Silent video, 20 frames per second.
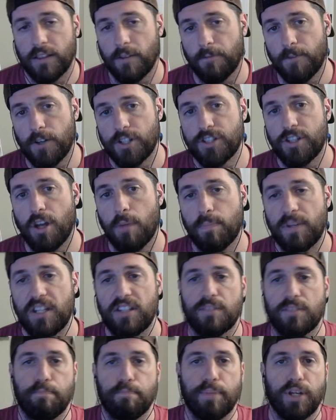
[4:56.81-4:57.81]
The first up
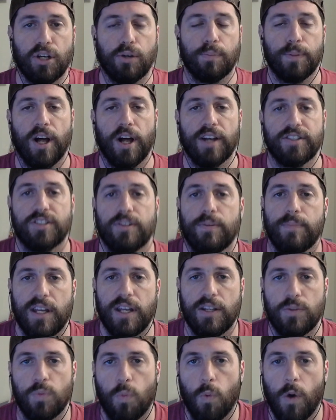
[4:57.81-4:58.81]
is Bitter Blossom.
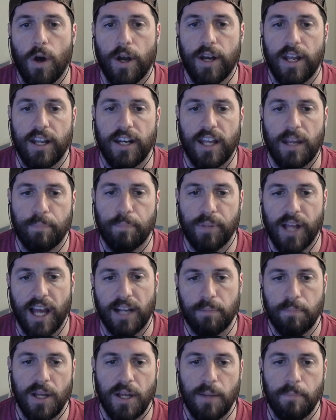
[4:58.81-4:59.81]
It's 1 and a
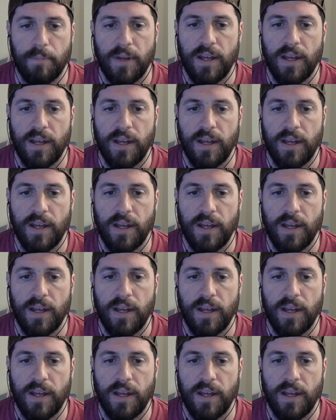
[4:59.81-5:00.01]
black pip